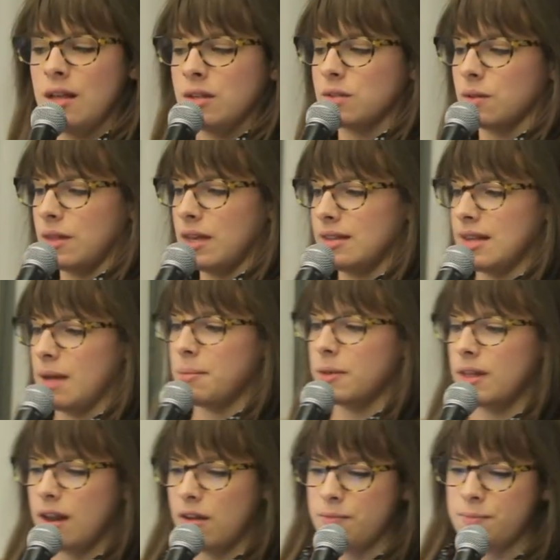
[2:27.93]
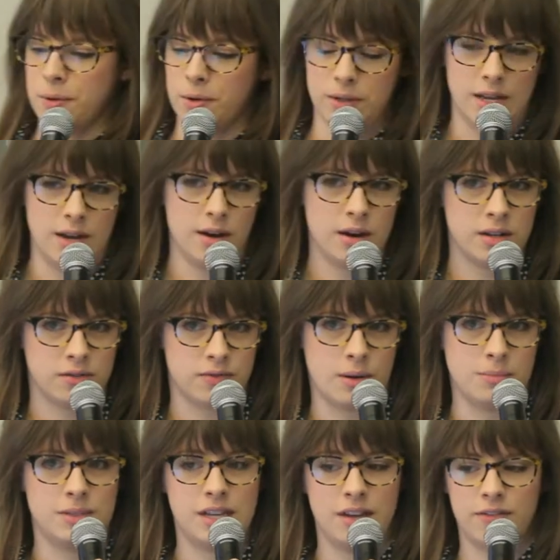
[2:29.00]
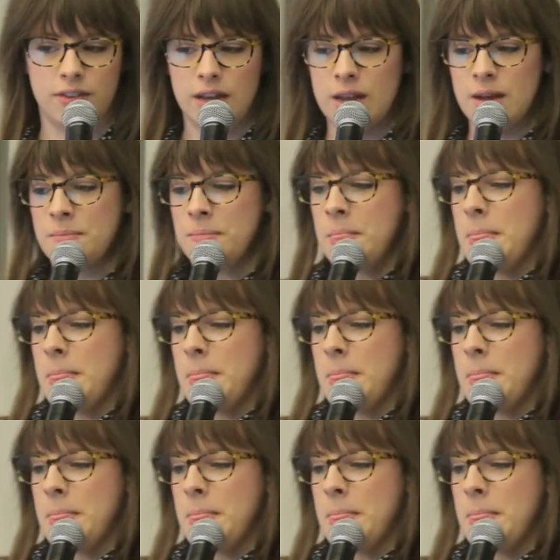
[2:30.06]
So the example that I've pulled here is from Tiffany.